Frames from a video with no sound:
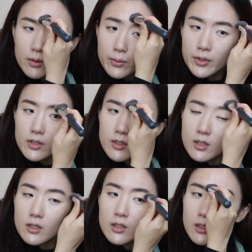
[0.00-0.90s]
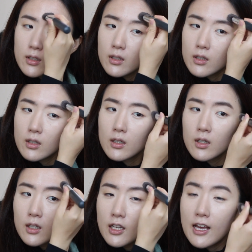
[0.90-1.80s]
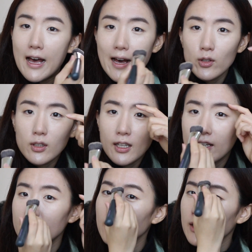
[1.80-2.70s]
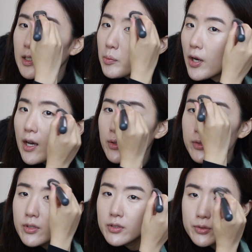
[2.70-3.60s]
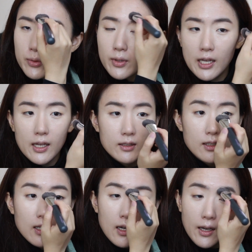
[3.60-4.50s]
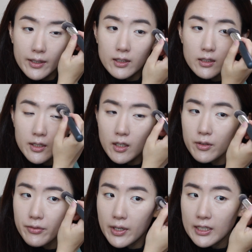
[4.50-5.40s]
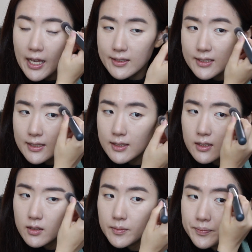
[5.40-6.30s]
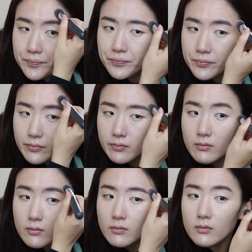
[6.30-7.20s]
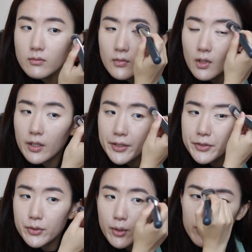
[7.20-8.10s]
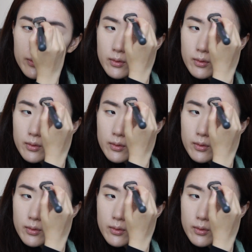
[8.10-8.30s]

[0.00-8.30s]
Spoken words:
going to outline the brows so that I clean off any excess, like so.